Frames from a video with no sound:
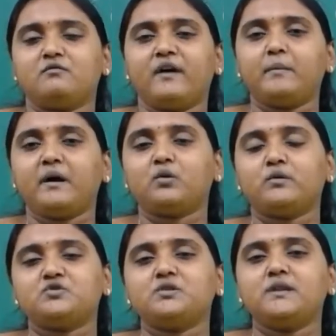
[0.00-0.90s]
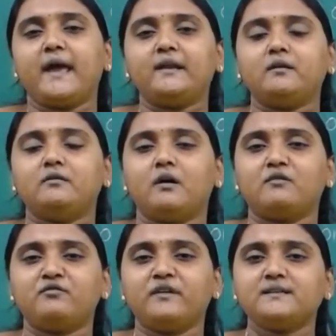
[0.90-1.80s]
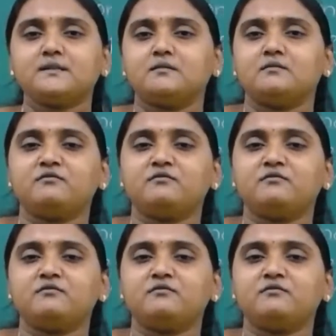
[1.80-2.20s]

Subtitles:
5-mark question and a fixed